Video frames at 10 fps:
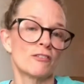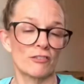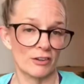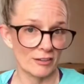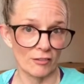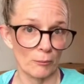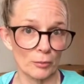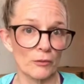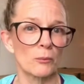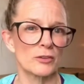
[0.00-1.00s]
for
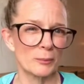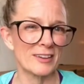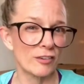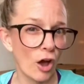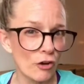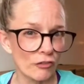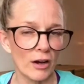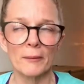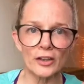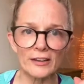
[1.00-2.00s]
example, which means
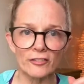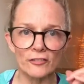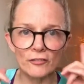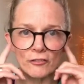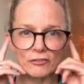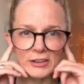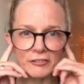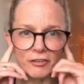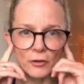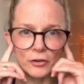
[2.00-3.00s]
over, listen, really
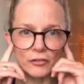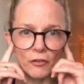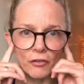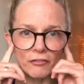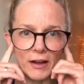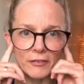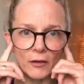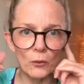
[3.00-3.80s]
focus on the fact that,